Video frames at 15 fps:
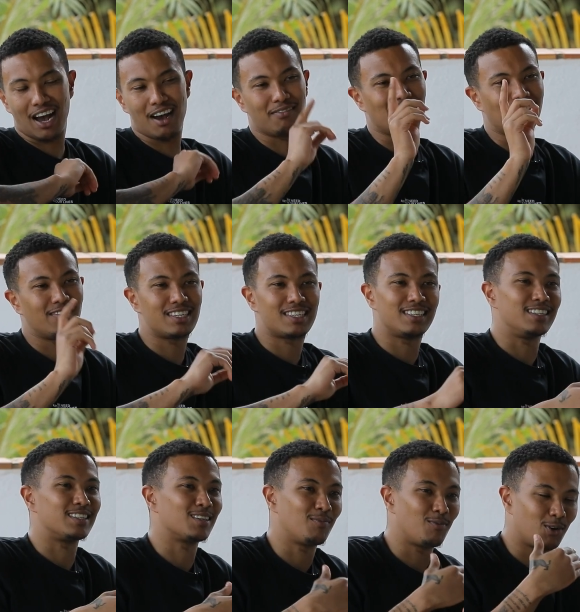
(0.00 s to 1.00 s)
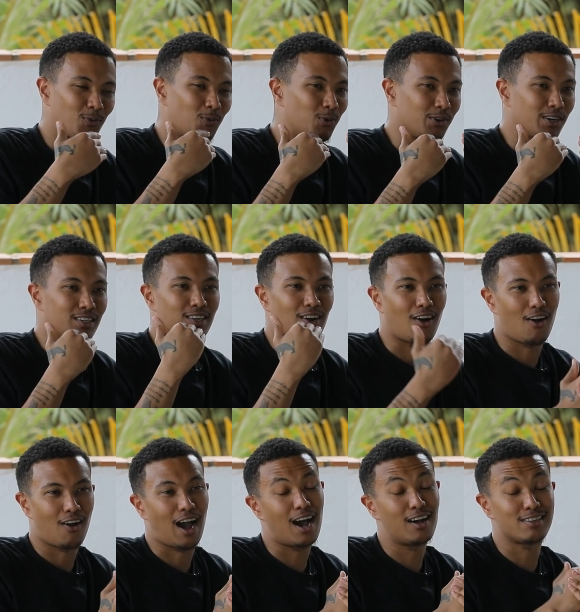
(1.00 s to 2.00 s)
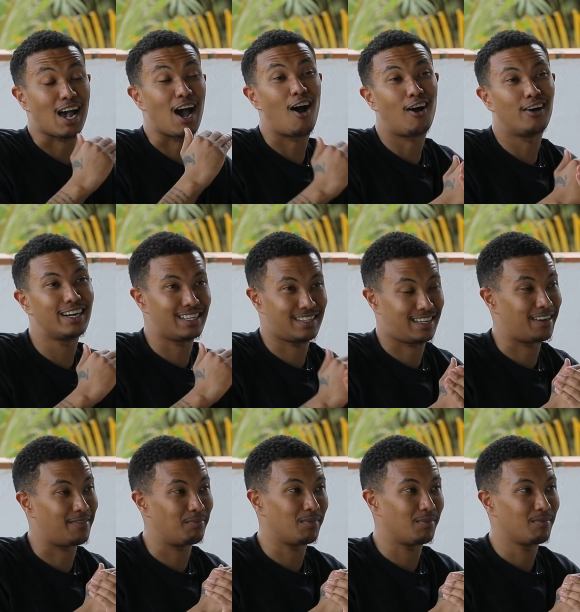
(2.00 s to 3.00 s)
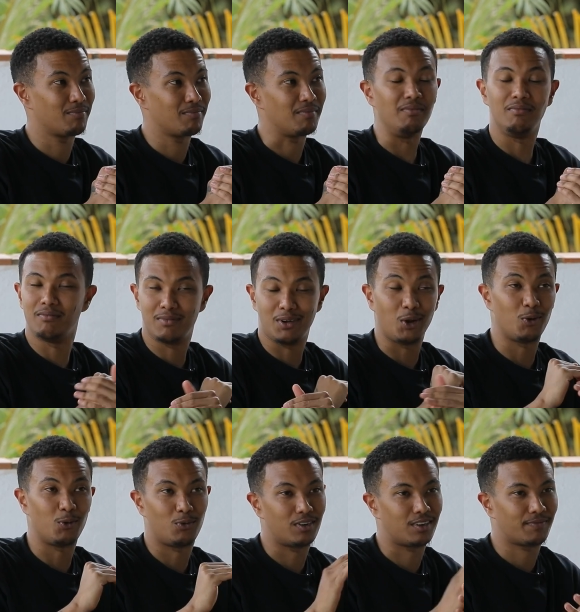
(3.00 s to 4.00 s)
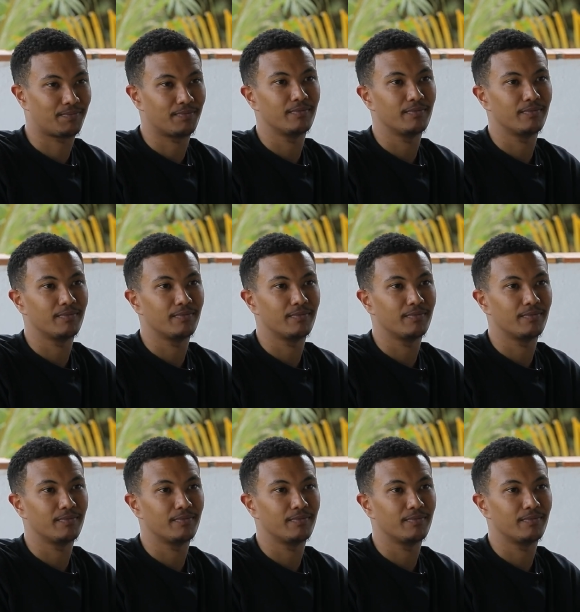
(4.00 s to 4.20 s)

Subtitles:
I've never seen someone who works as hard as him. No one.